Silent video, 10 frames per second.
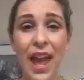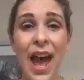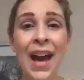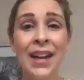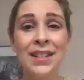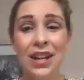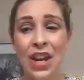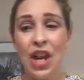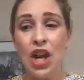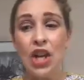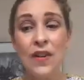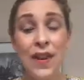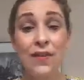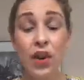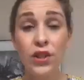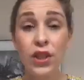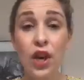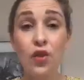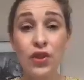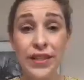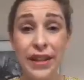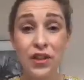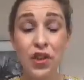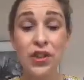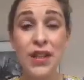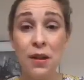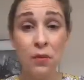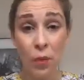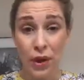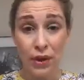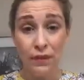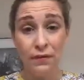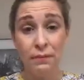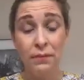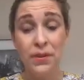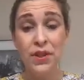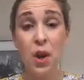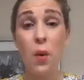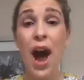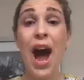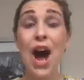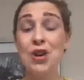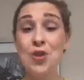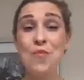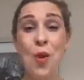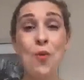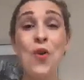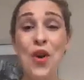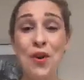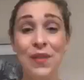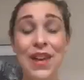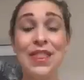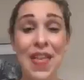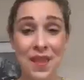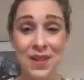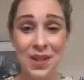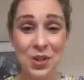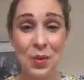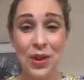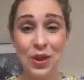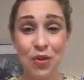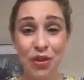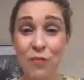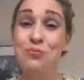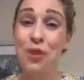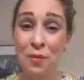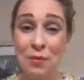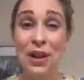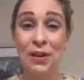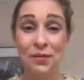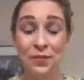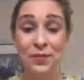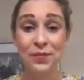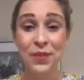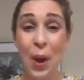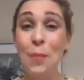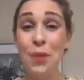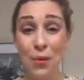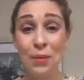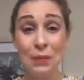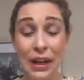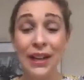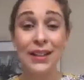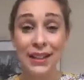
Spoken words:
And you've even got to understand your self-worth. So are you more worthy than the situation you're in? Probably. Probably.